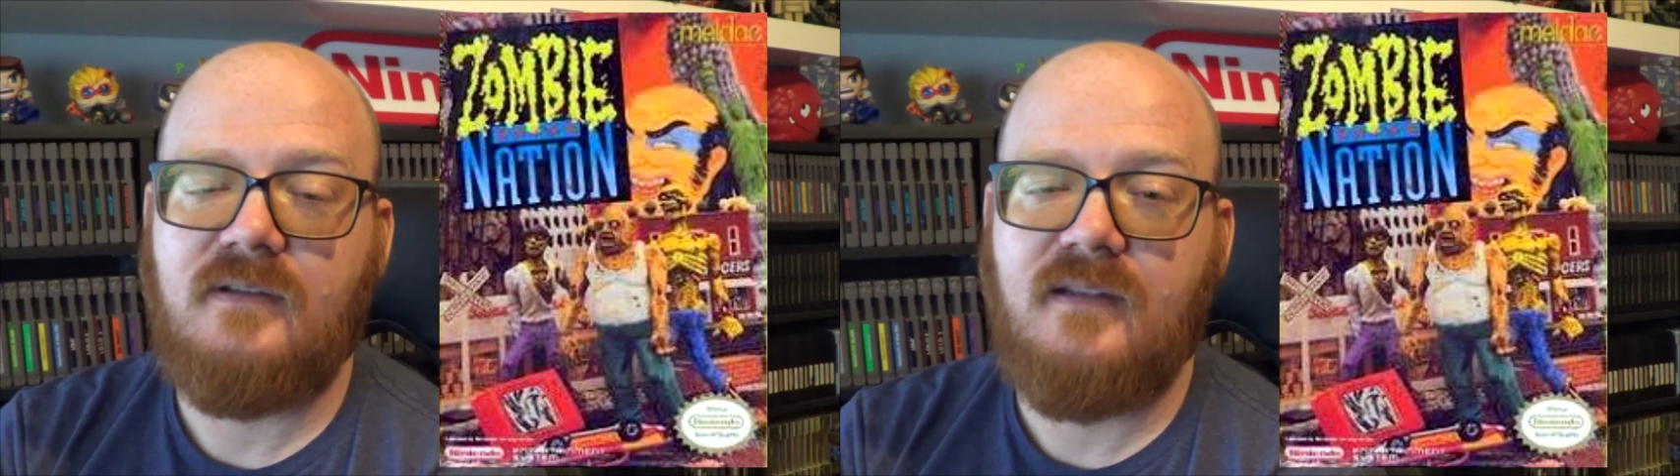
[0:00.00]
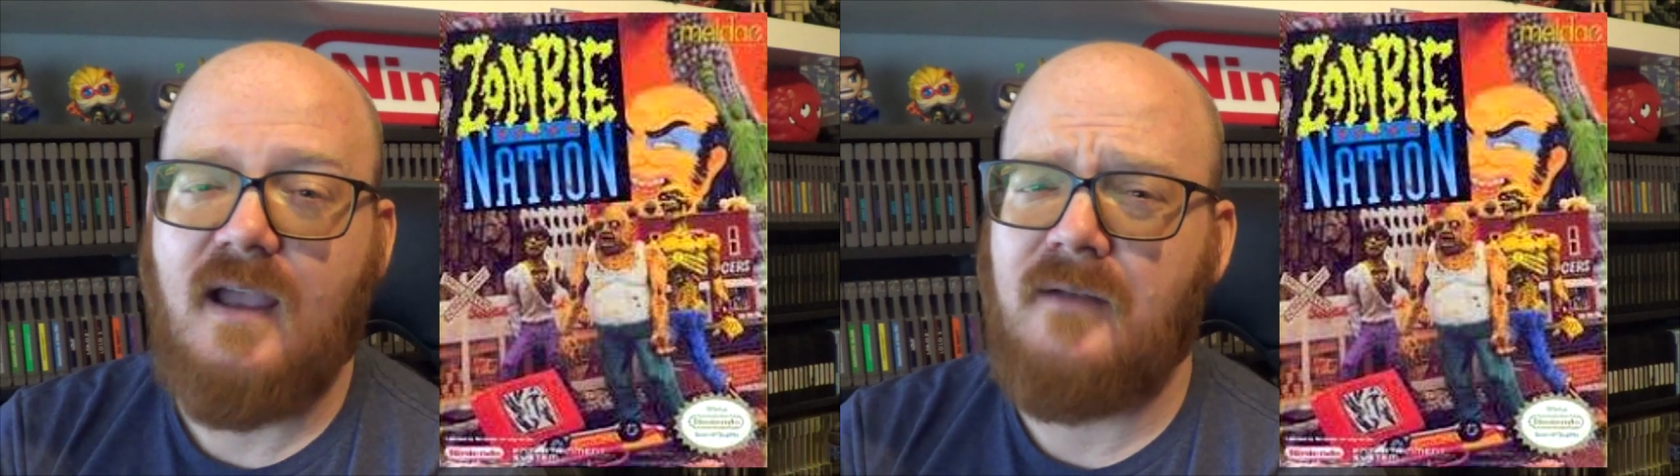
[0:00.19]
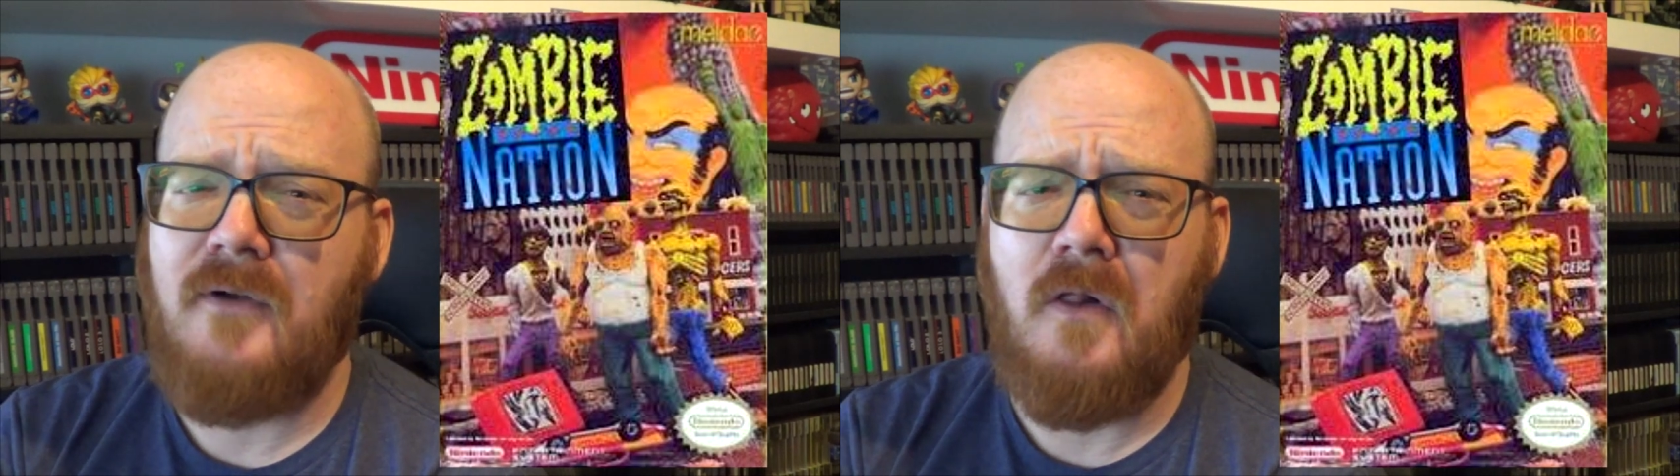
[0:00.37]
It's
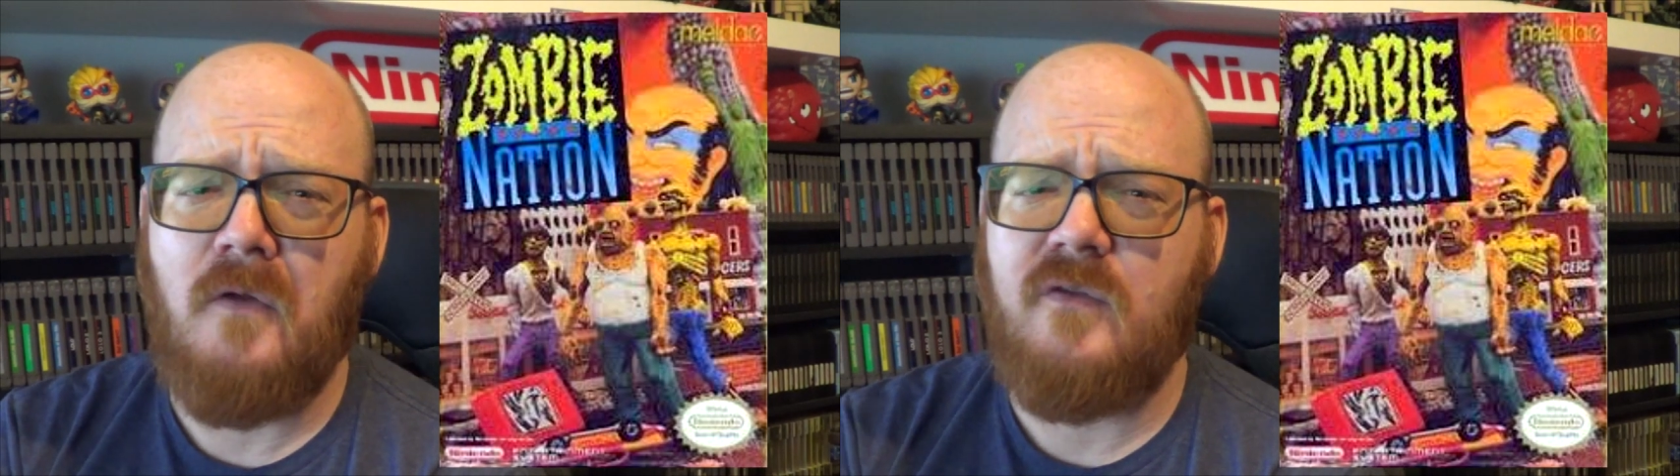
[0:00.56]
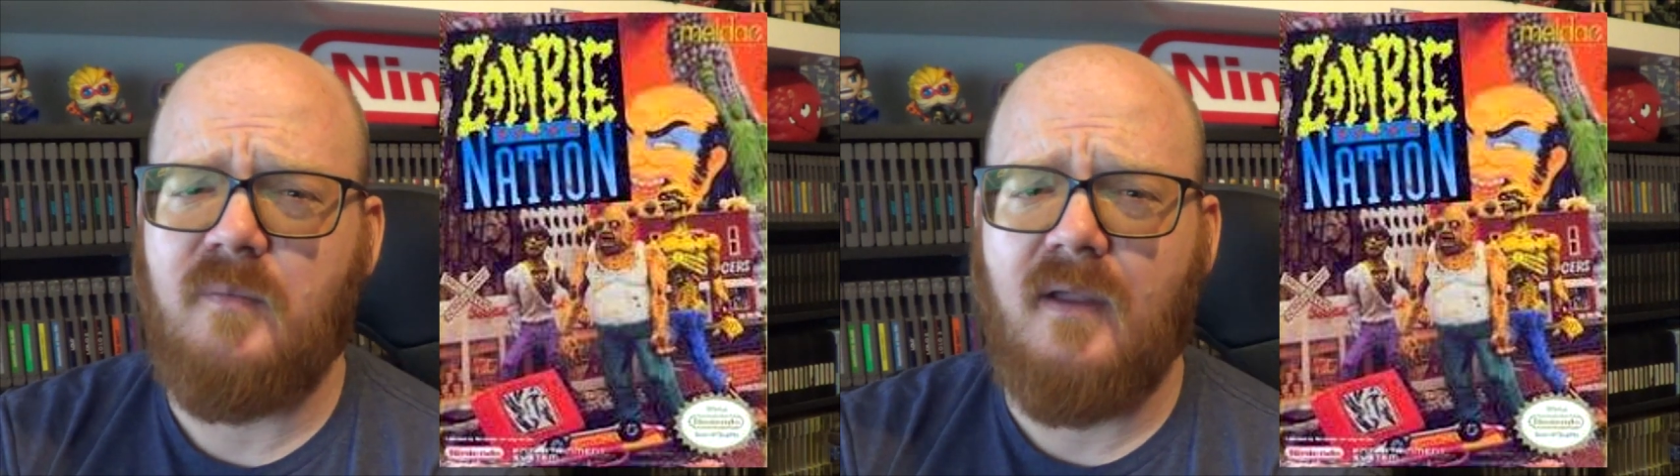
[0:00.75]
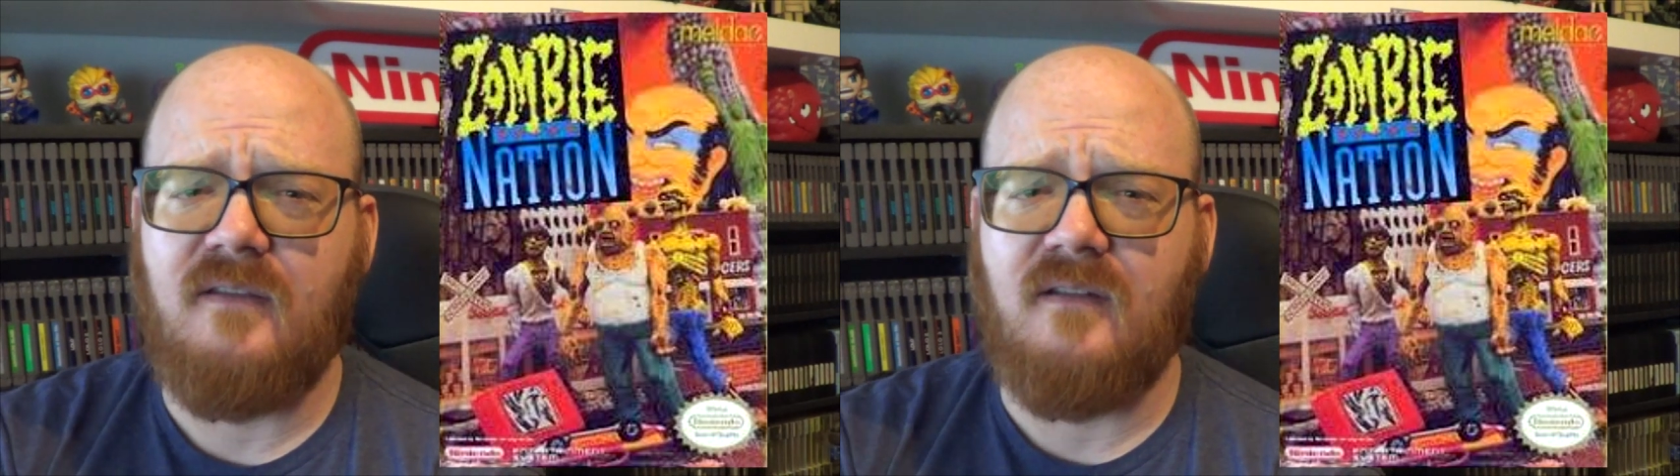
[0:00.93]
kind of all over the
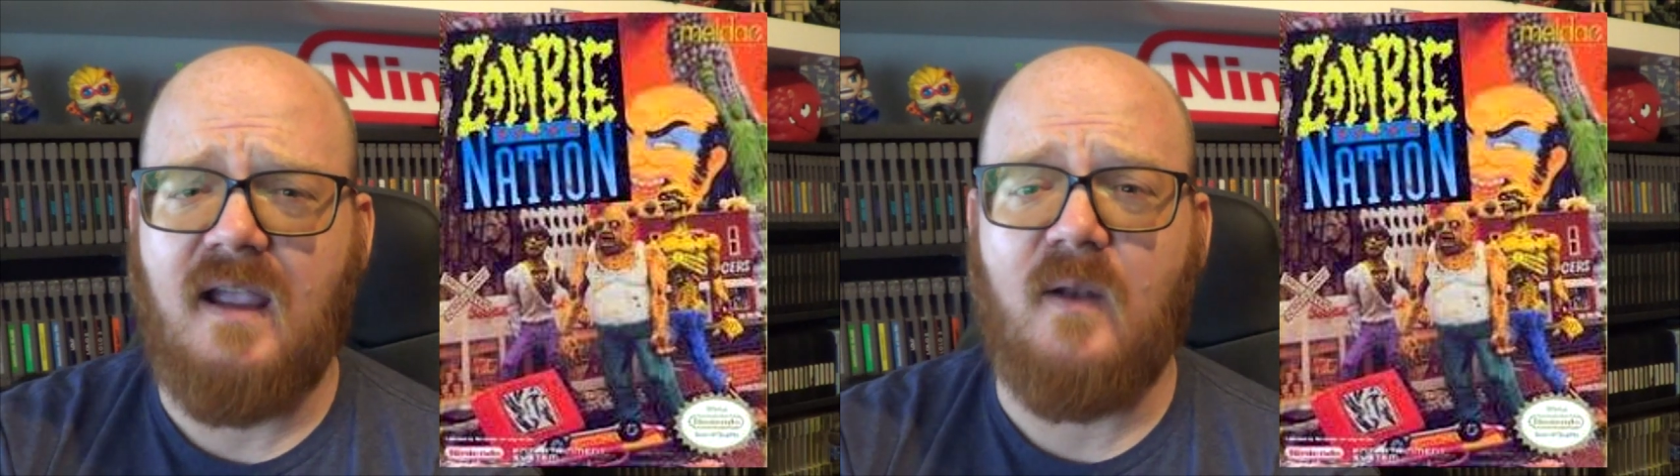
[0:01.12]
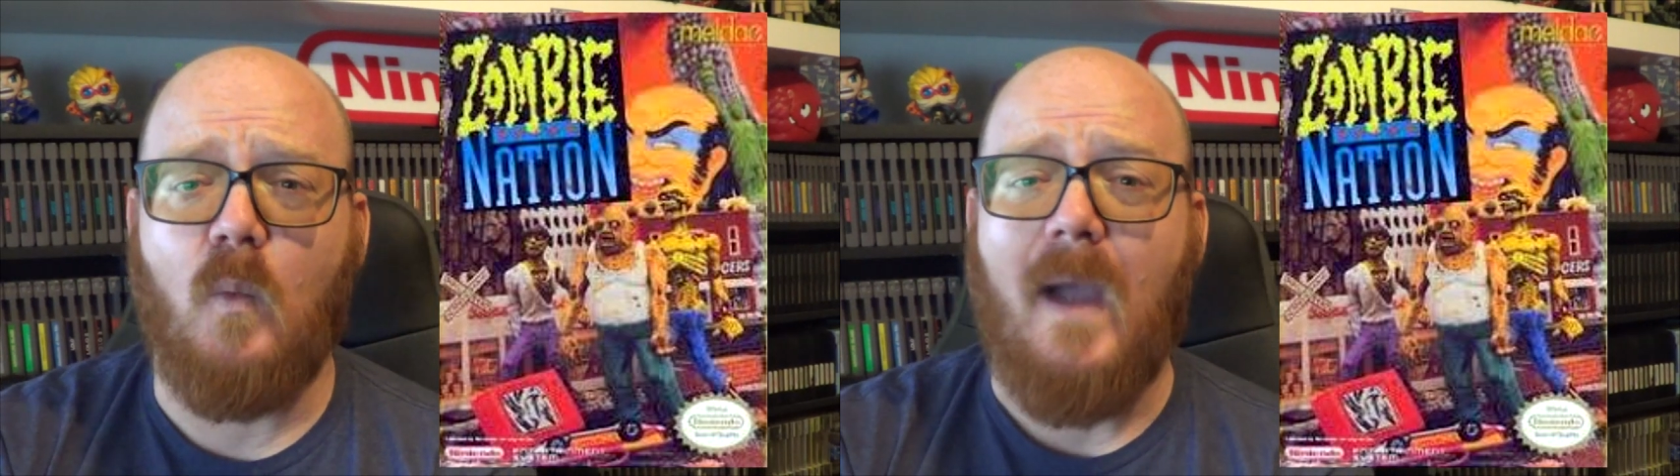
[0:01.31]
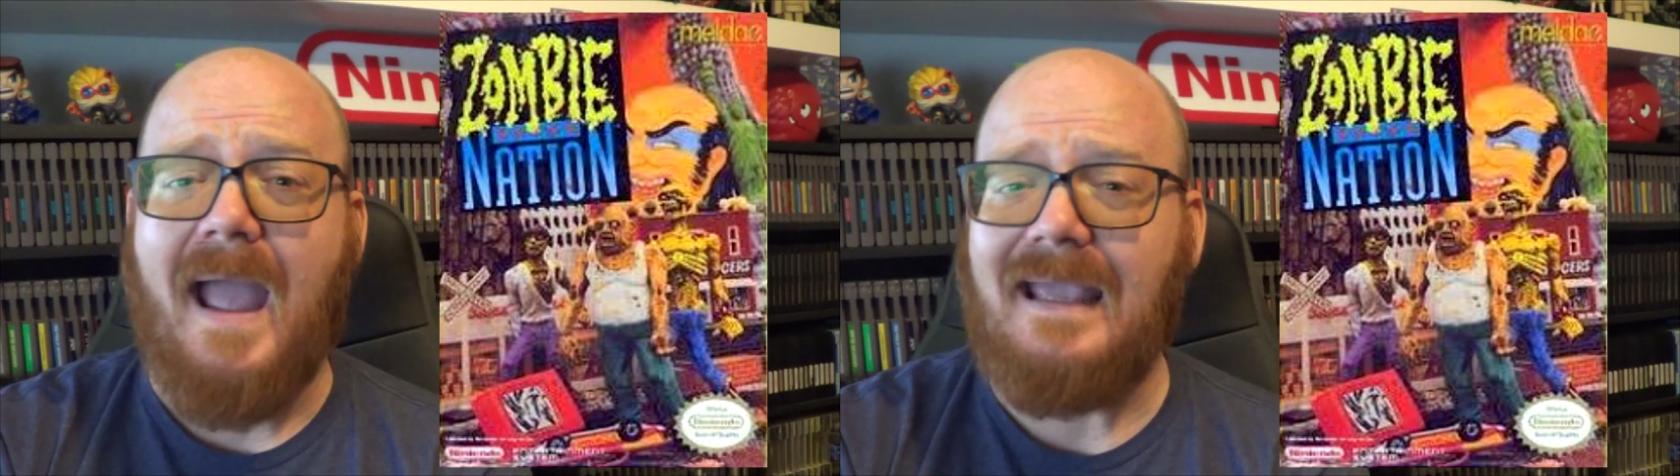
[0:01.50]
place and kind
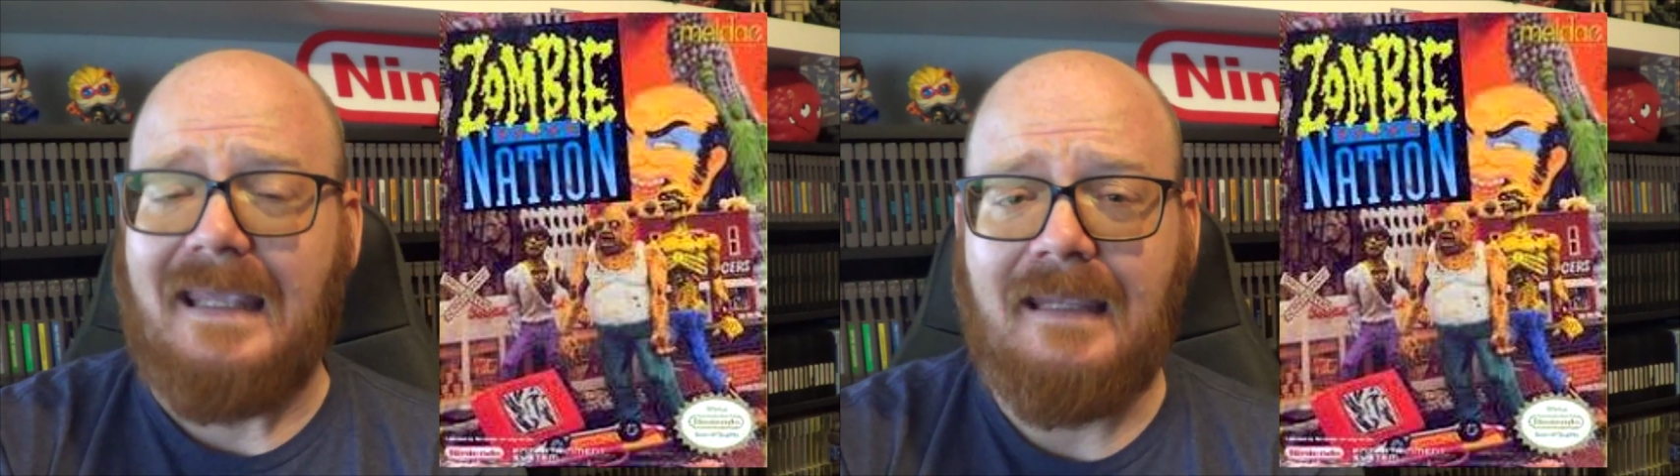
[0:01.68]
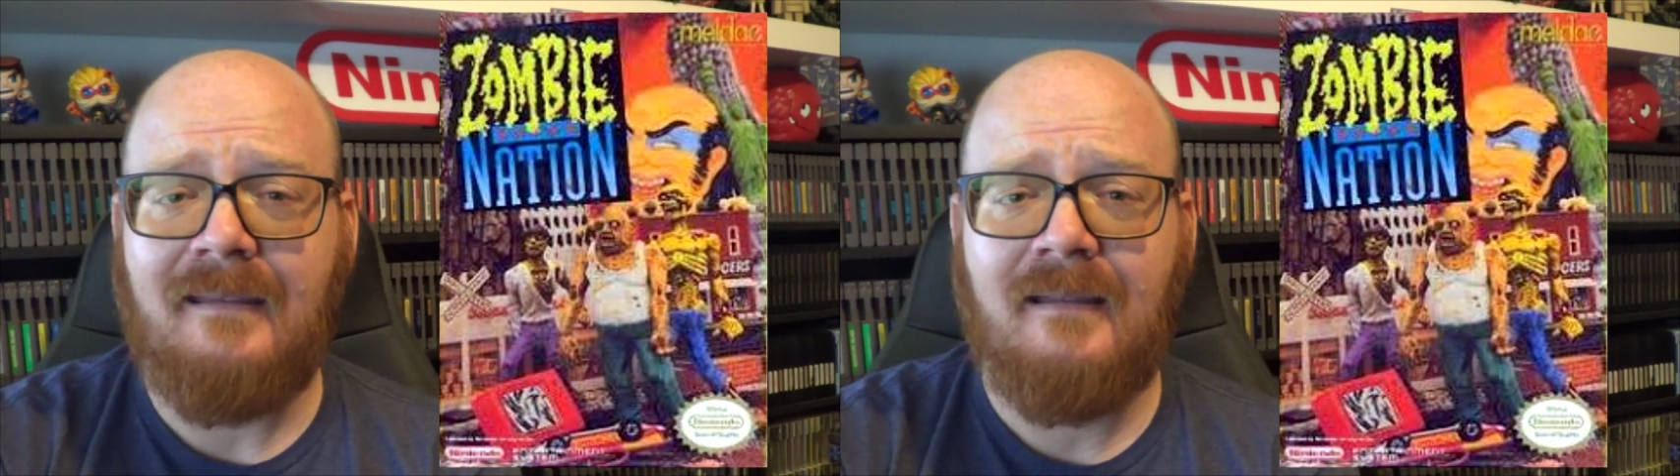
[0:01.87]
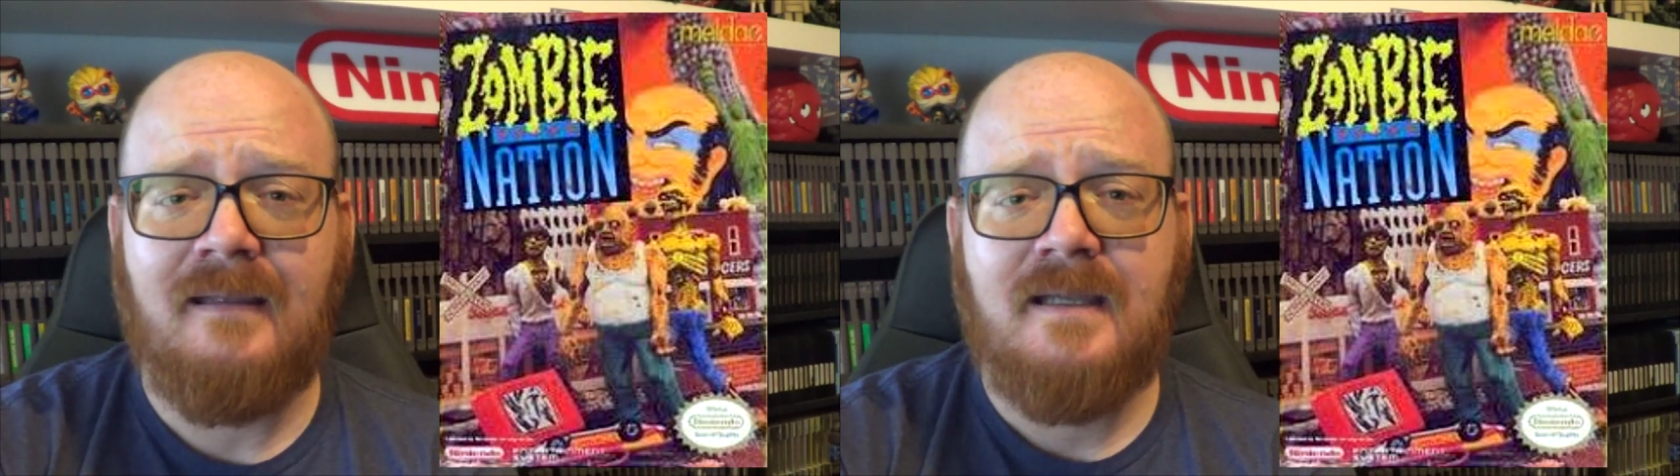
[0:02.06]
of wacky.